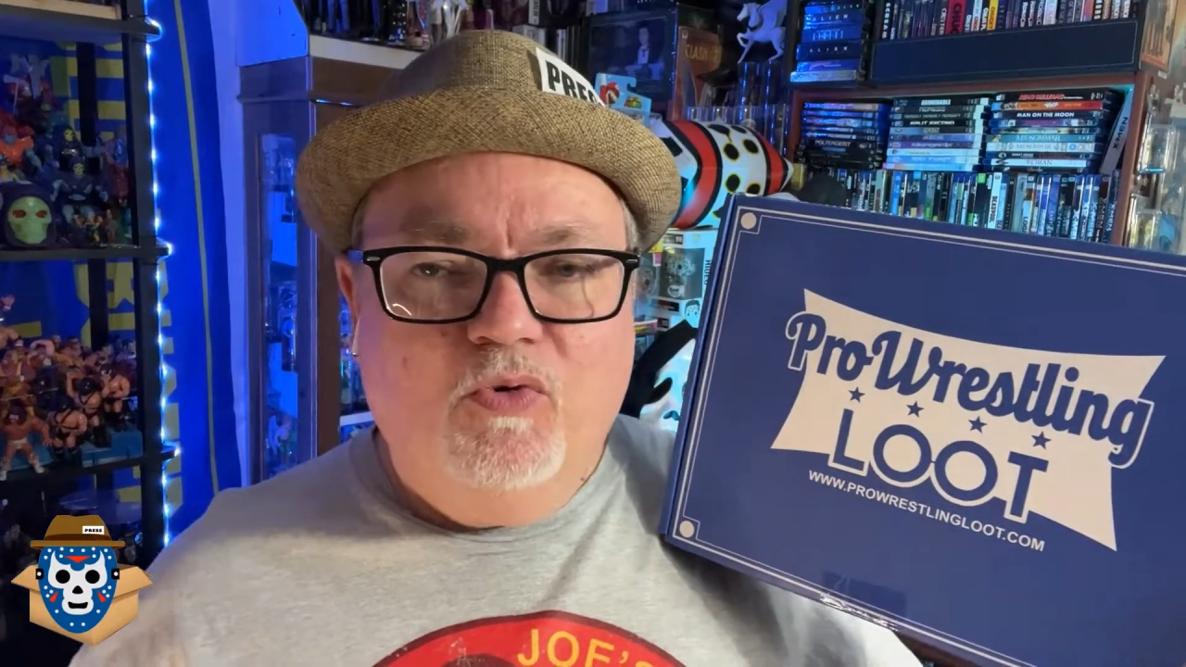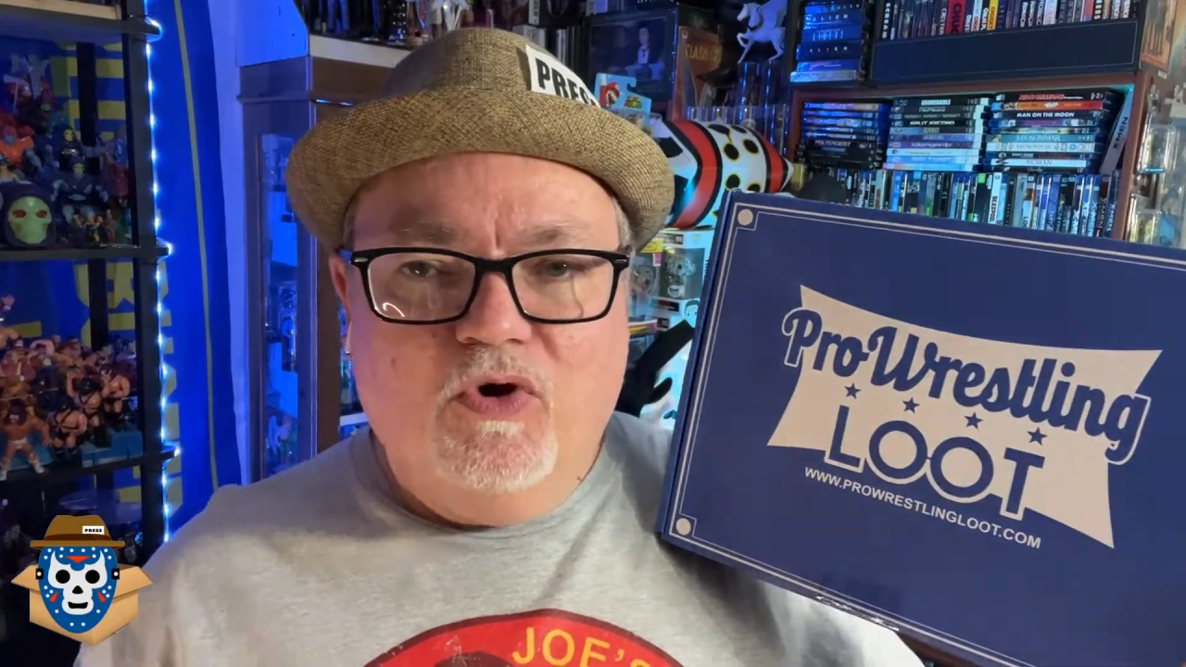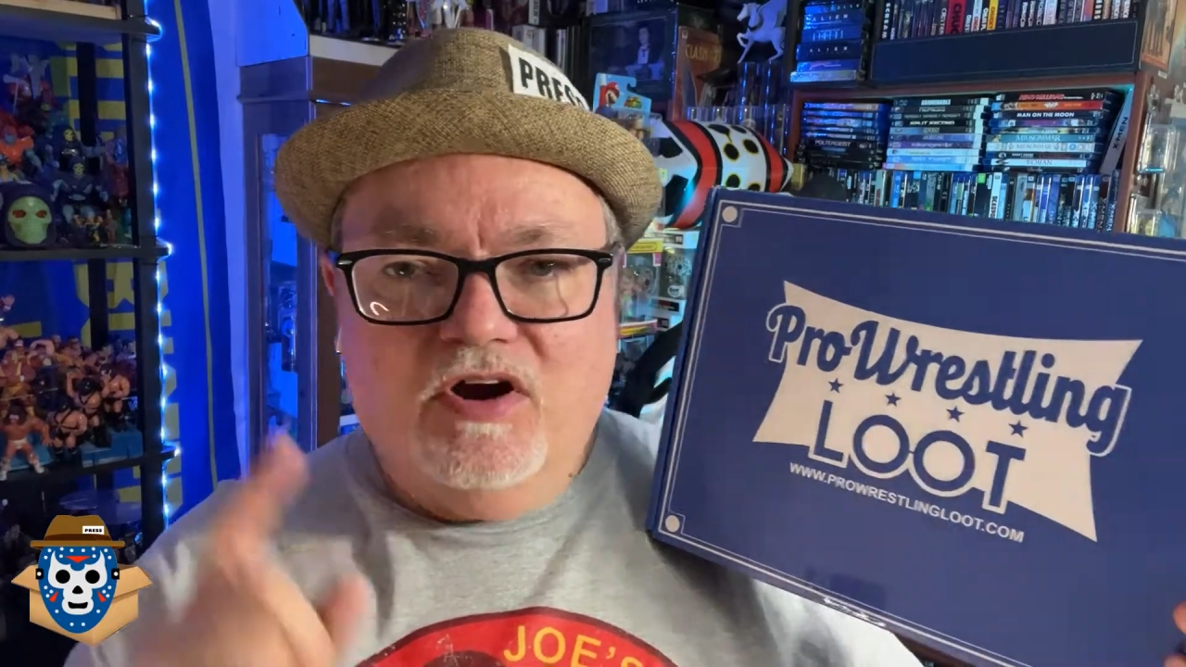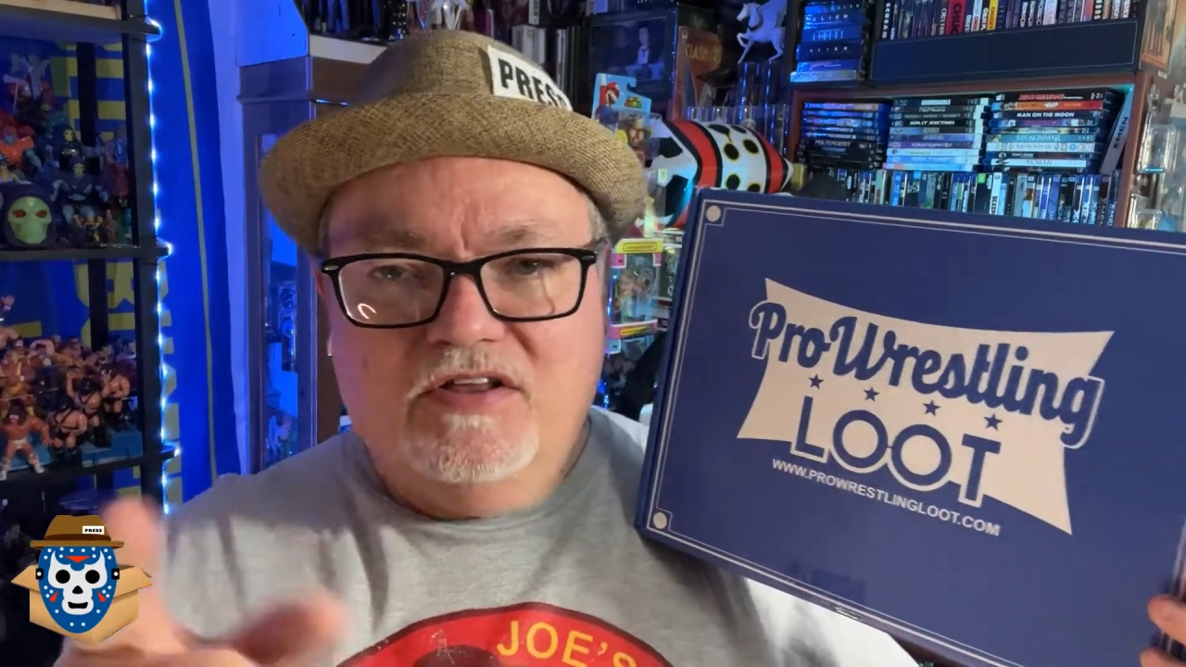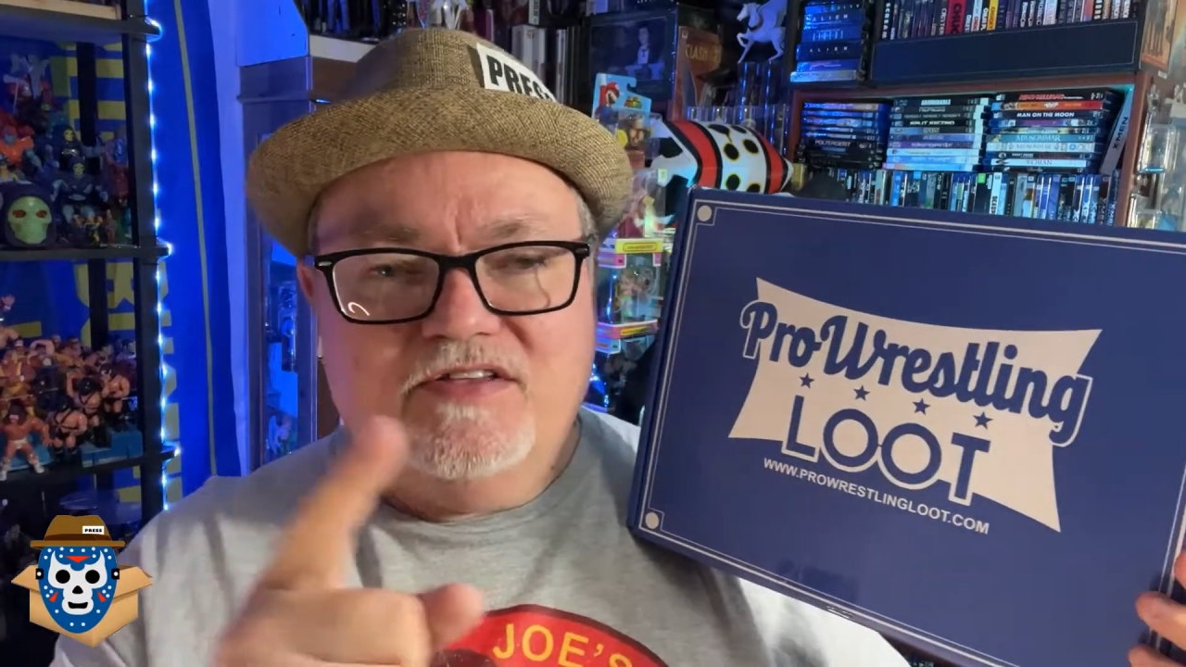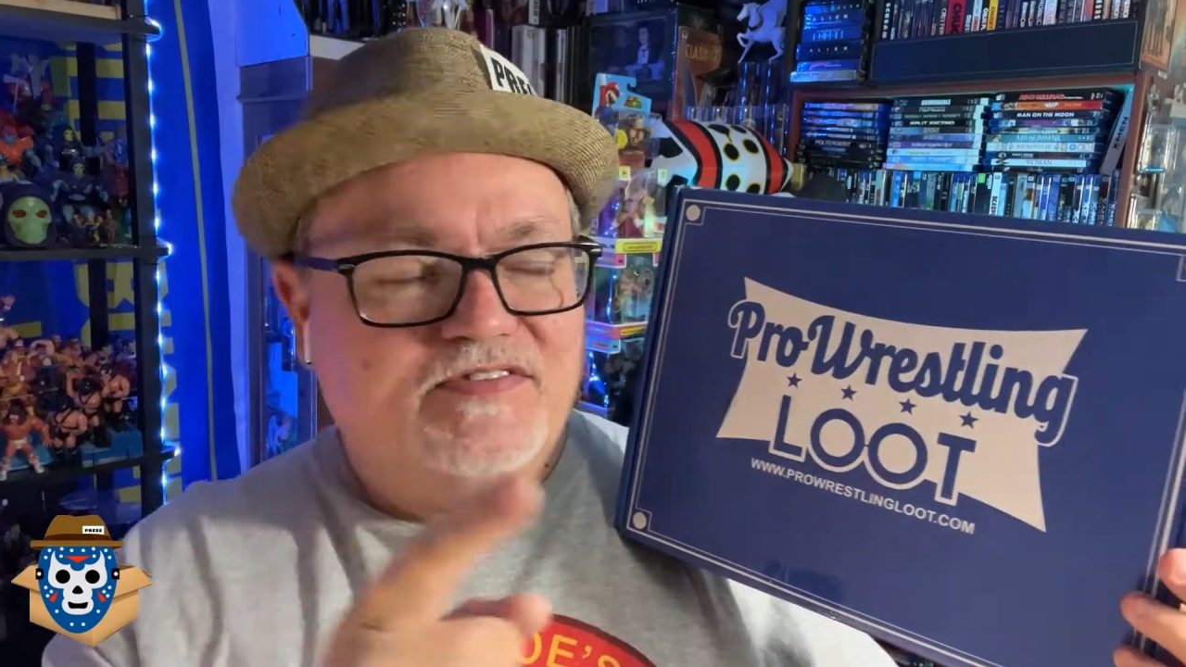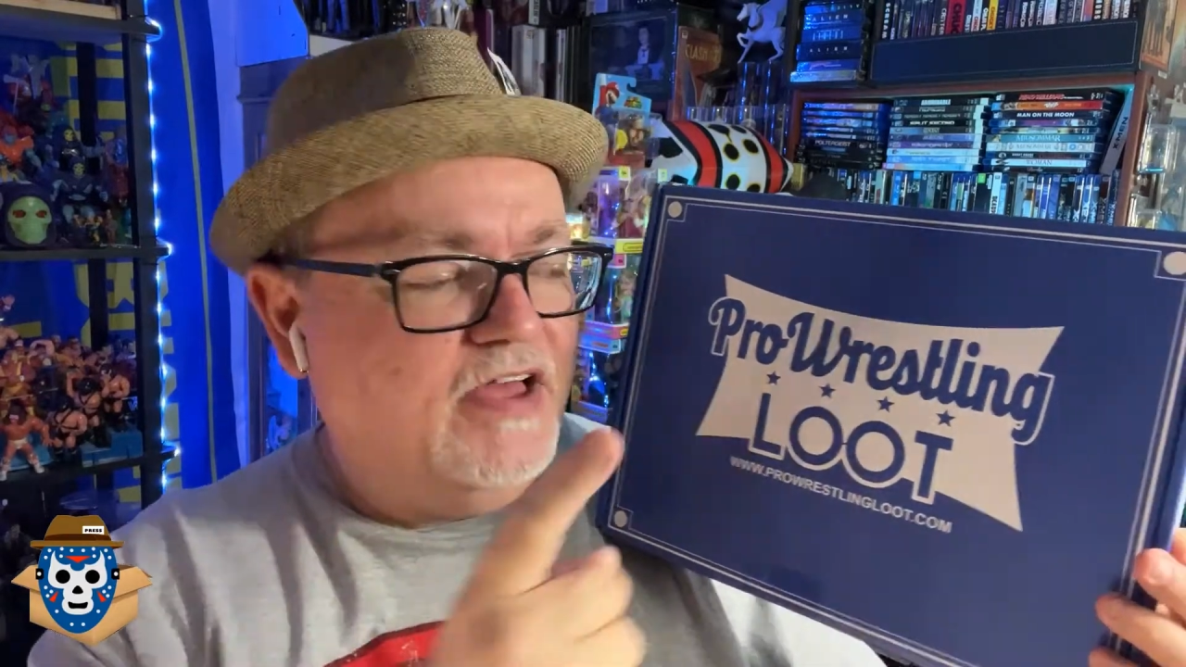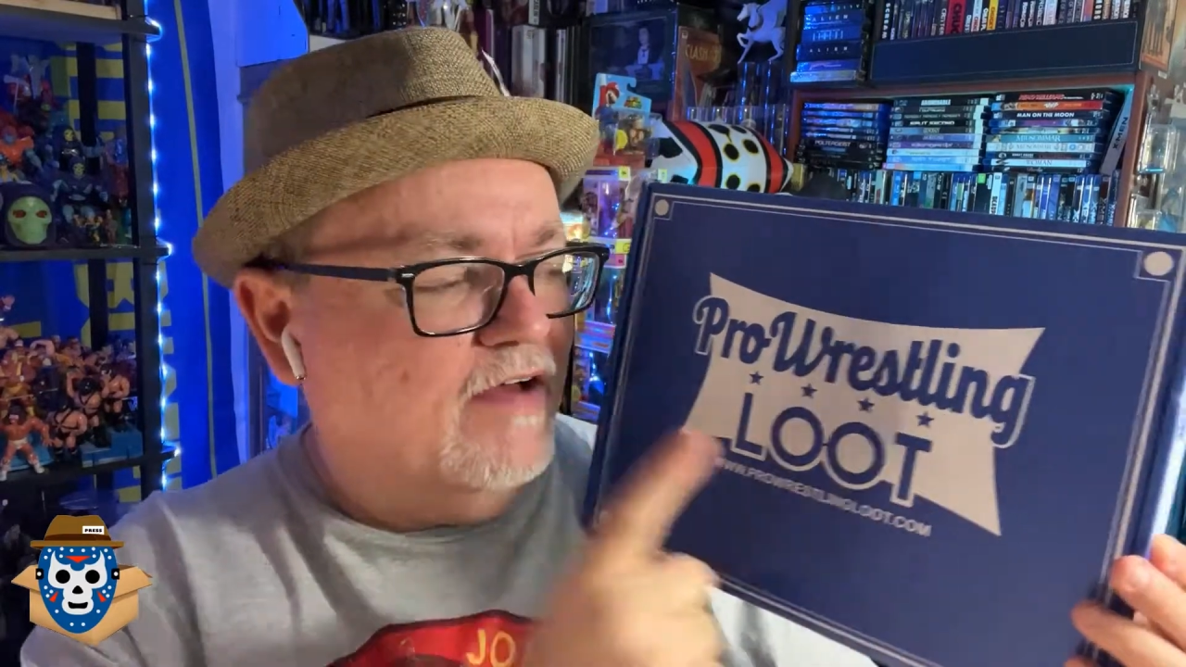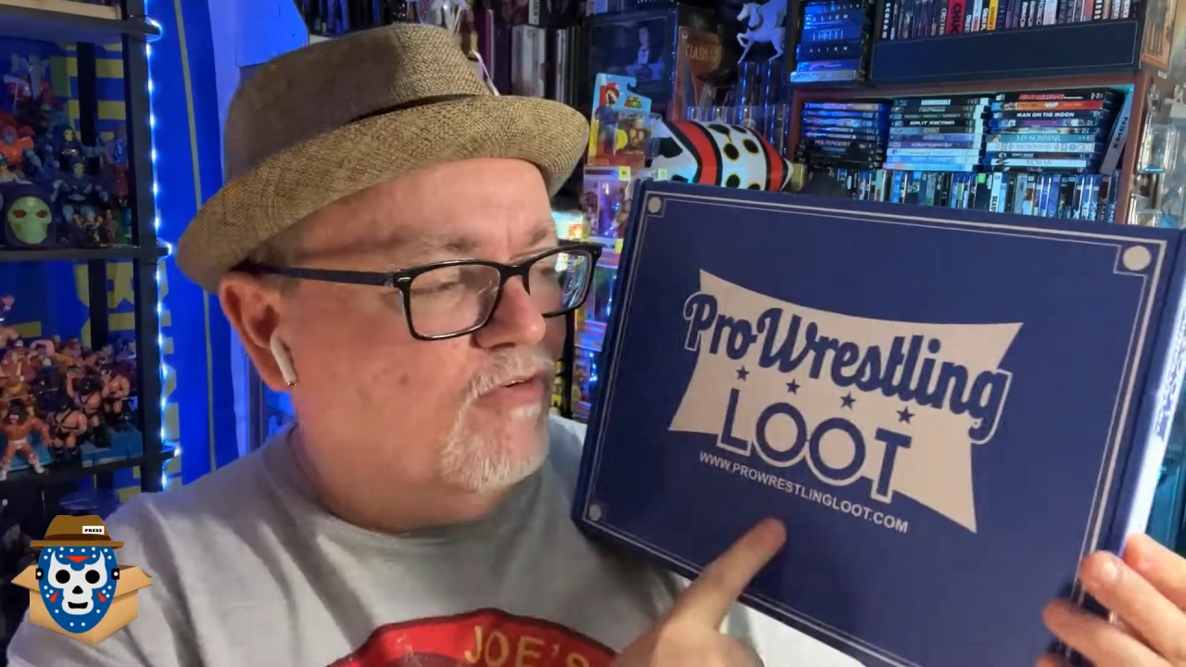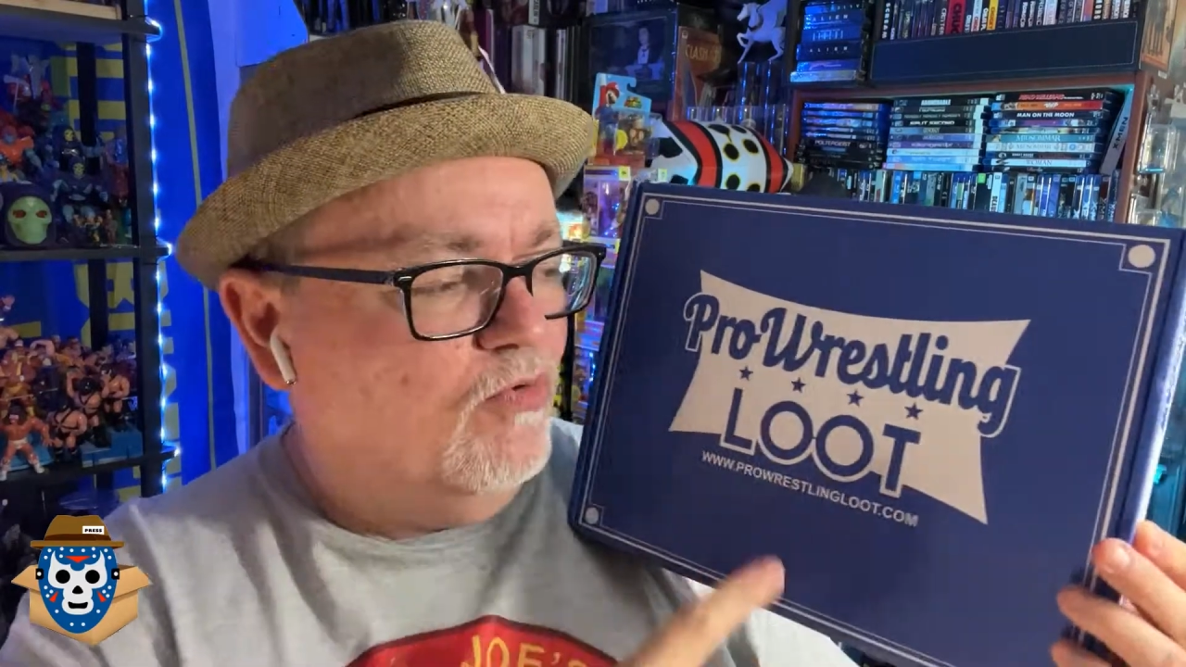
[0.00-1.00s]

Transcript: We're going to discover